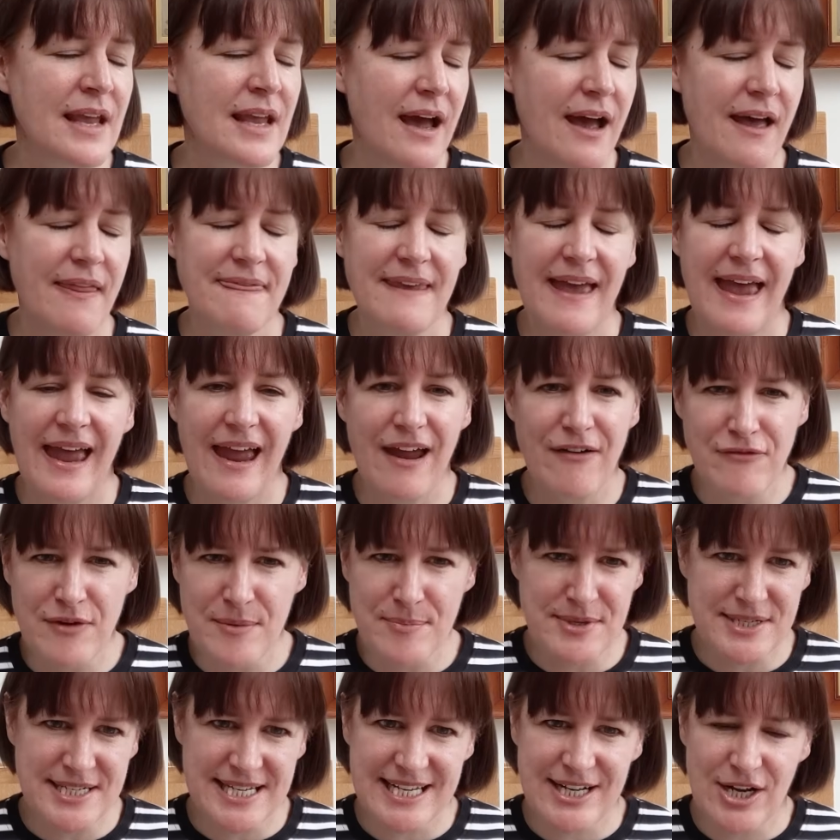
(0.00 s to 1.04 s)
And that
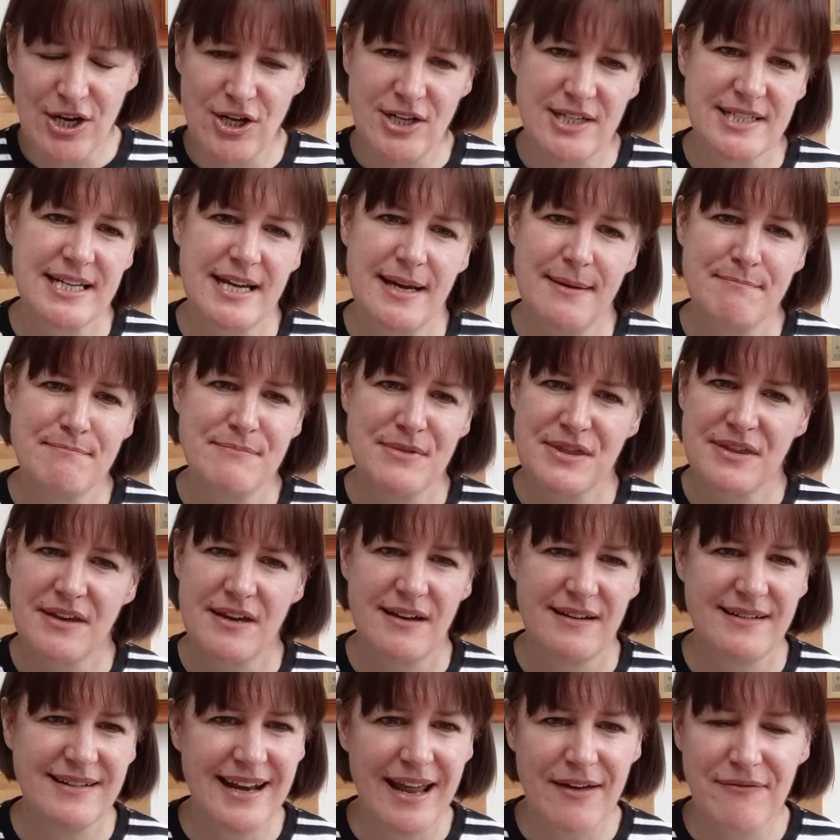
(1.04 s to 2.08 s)
everybody called her Mother,
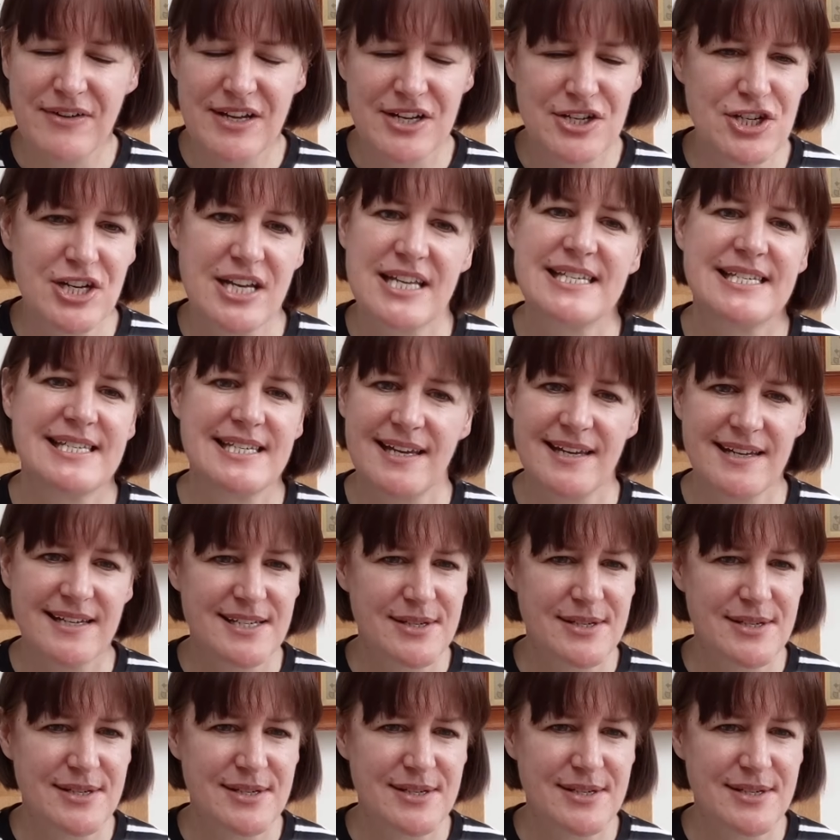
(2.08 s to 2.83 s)
never Jessie.